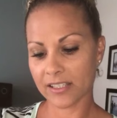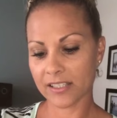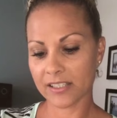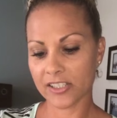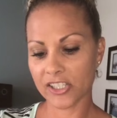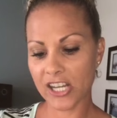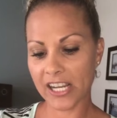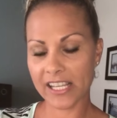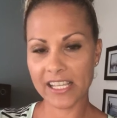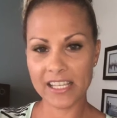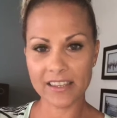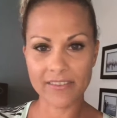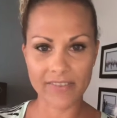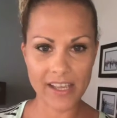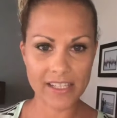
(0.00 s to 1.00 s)
Jackie in the
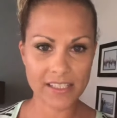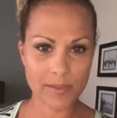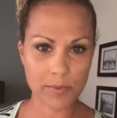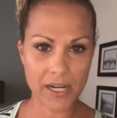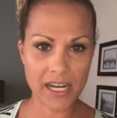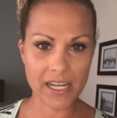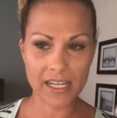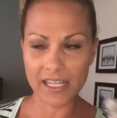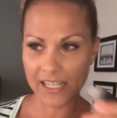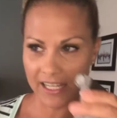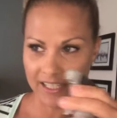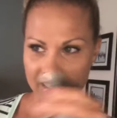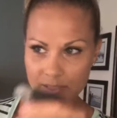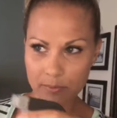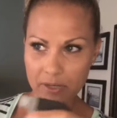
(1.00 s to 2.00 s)
face spray, and I
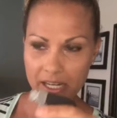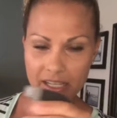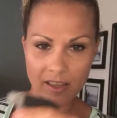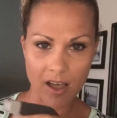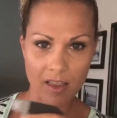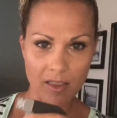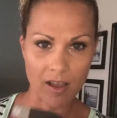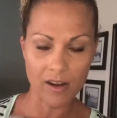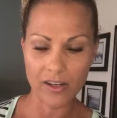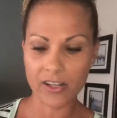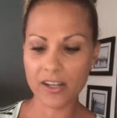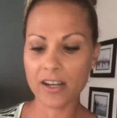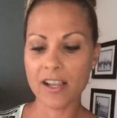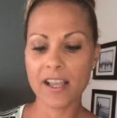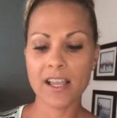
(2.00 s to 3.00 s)
can spray a lot
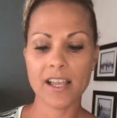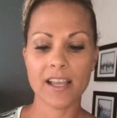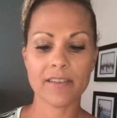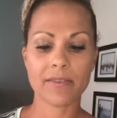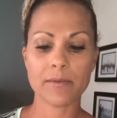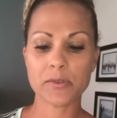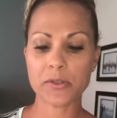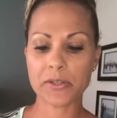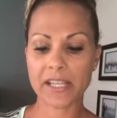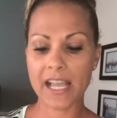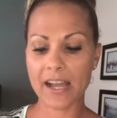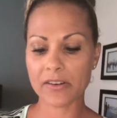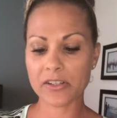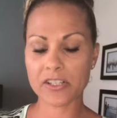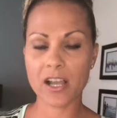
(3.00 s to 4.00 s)
longer. If I'm doing
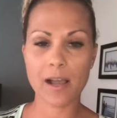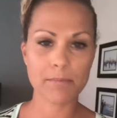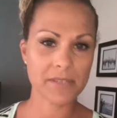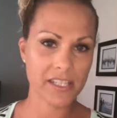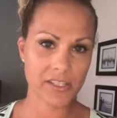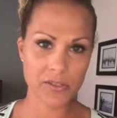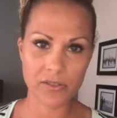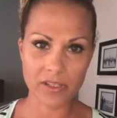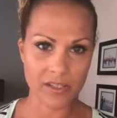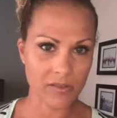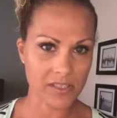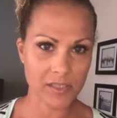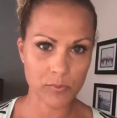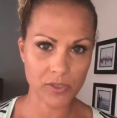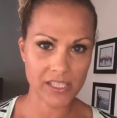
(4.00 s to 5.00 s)
countertops, I do the little
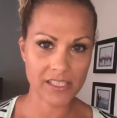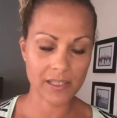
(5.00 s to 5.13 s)
spritz.